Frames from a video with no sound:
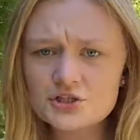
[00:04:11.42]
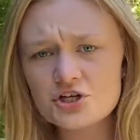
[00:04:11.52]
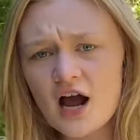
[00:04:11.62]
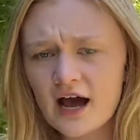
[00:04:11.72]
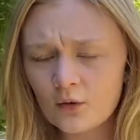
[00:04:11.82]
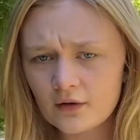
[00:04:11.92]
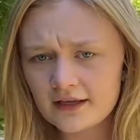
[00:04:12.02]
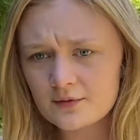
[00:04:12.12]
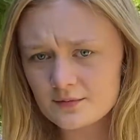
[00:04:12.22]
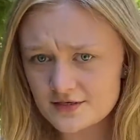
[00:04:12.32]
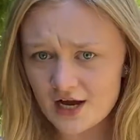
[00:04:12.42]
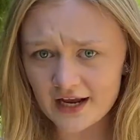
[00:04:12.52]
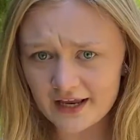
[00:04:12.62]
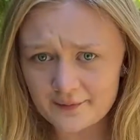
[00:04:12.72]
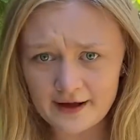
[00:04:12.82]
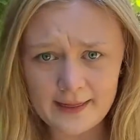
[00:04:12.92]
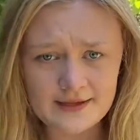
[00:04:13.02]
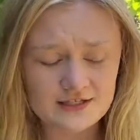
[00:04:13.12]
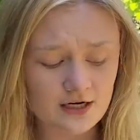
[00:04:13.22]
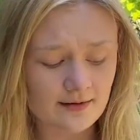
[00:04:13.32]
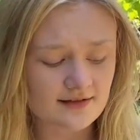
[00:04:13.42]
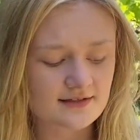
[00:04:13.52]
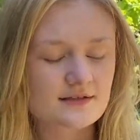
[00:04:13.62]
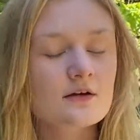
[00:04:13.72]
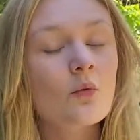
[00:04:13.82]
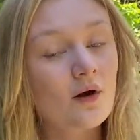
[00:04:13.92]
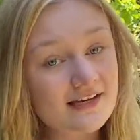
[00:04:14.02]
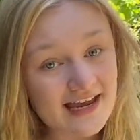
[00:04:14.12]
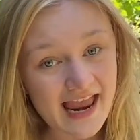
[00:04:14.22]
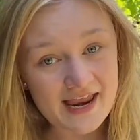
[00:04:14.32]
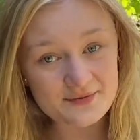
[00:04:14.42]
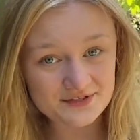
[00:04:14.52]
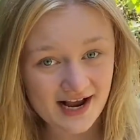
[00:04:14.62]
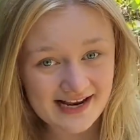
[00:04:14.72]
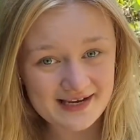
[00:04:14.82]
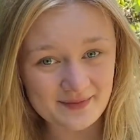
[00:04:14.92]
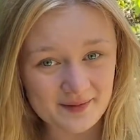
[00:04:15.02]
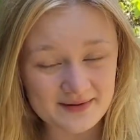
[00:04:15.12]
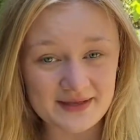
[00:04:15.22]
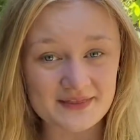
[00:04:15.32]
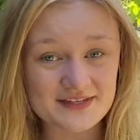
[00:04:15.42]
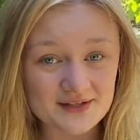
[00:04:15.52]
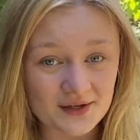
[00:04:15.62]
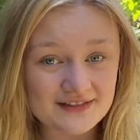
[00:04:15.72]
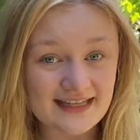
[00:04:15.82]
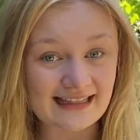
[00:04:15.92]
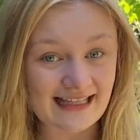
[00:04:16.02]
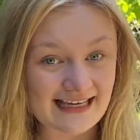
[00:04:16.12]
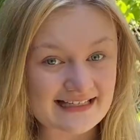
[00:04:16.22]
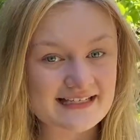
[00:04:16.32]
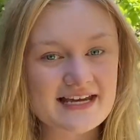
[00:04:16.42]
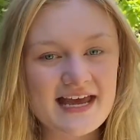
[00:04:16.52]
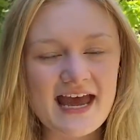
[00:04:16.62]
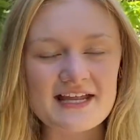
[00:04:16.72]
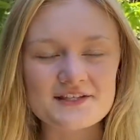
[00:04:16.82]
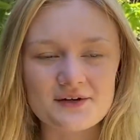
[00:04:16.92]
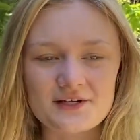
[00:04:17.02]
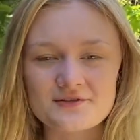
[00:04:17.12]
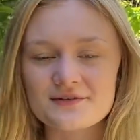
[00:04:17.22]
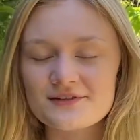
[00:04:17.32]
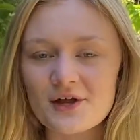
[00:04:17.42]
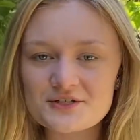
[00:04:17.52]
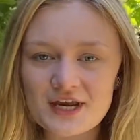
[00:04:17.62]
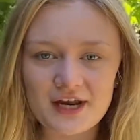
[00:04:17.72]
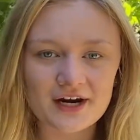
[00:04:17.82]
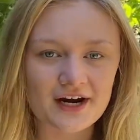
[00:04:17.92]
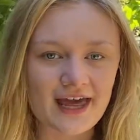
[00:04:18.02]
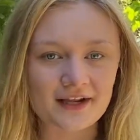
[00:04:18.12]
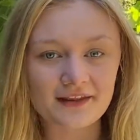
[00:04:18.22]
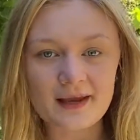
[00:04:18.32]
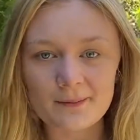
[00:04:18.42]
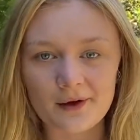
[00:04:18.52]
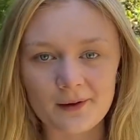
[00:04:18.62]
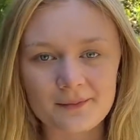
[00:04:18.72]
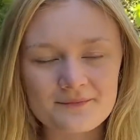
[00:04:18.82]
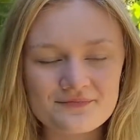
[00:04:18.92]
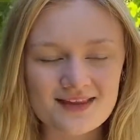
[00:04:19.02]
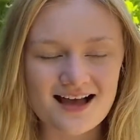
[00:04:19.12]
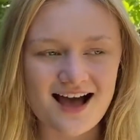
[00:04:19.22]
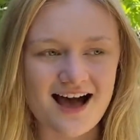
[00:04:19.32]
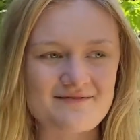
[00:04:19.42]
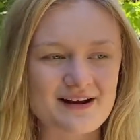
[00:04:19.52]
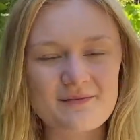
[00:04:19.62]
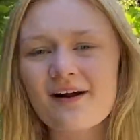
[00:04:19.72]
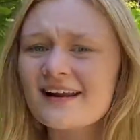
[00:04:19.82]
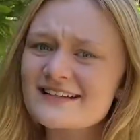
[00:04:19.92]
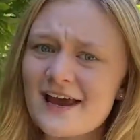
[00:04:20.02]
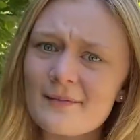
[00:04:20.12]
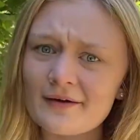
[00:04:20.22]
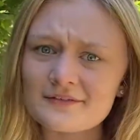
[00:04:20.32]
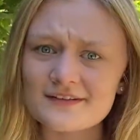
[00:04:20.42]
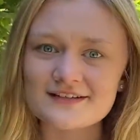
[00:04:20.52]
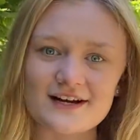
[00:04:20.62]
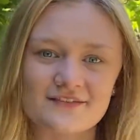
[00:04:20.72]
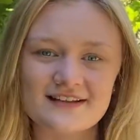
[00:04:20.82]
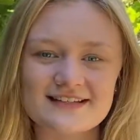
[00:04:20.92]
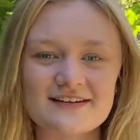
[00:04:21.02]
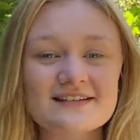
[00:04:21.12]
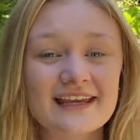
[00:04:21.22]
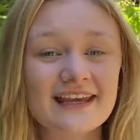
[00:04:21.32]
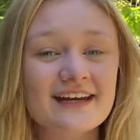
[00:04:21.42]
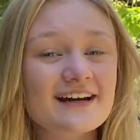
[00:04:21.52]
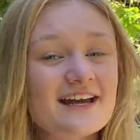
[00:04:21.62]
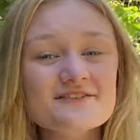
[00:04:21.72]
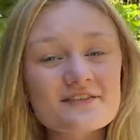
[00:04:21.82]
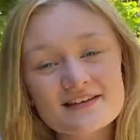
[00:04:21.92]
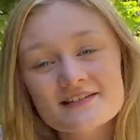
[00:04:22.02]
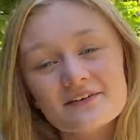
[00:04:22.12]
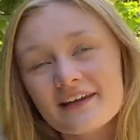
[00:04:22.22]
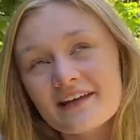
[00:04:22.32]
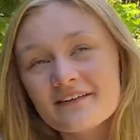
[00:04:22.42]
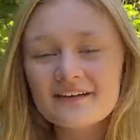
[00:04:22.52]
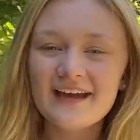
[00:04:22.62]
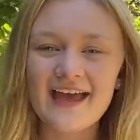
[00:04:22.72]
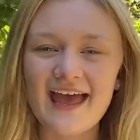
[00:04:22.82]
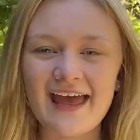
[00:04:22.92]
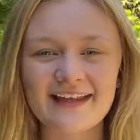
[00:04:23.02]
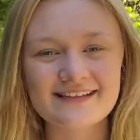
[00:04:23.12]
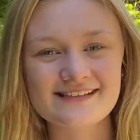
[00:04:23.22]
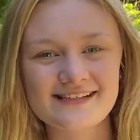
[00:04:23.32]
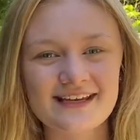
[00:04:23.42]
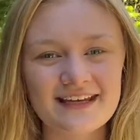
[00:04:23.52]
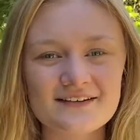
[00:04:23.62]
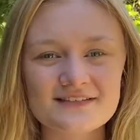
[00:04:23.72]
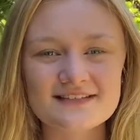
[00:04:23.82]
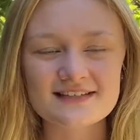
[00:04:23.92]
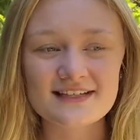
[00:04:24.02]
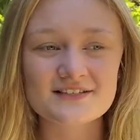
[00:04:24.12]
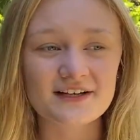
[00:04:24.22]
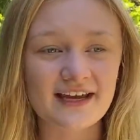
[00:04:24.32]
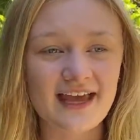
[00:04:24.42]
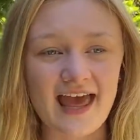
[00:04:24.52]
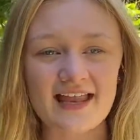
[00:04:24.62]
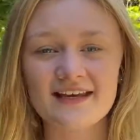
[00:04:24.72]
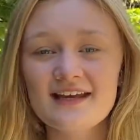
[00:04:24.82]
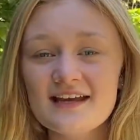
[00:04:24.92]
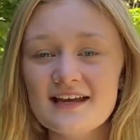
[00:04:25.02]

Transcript: draw out what he would be talking about in the sermons. And so one day he was talking about being salt and light. And so I drew a salt shaker and a light bulb, and I brought it to him after the service. And I was like, here, I drew this for you. And he took it and